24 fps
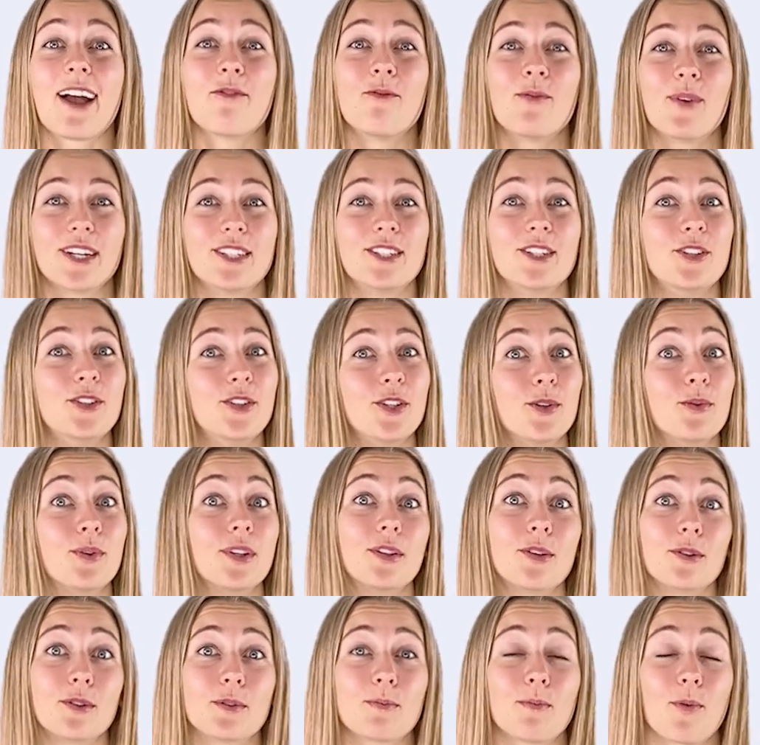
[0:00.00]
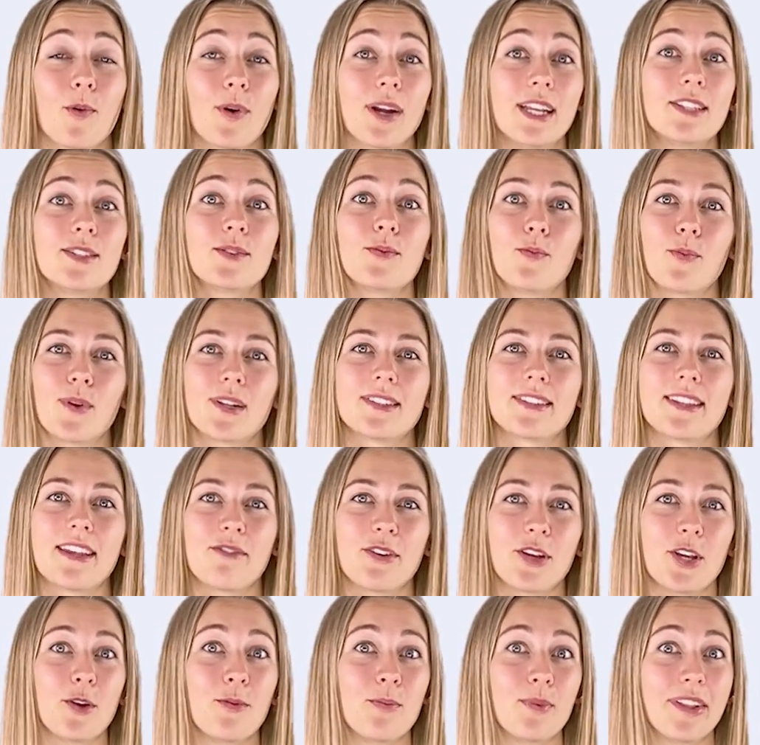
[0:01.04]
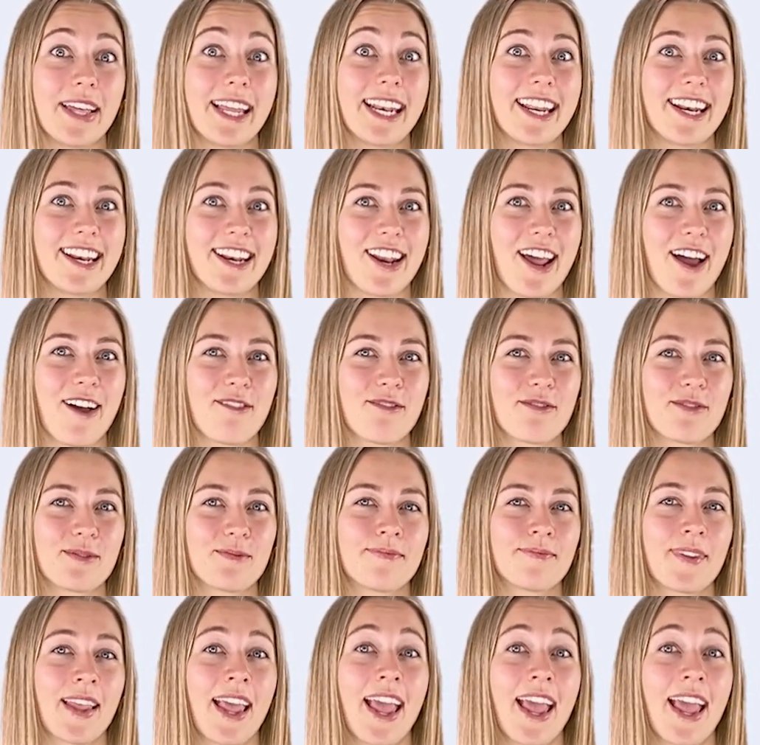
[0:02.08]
on what to do with those points once they've accumulated enough.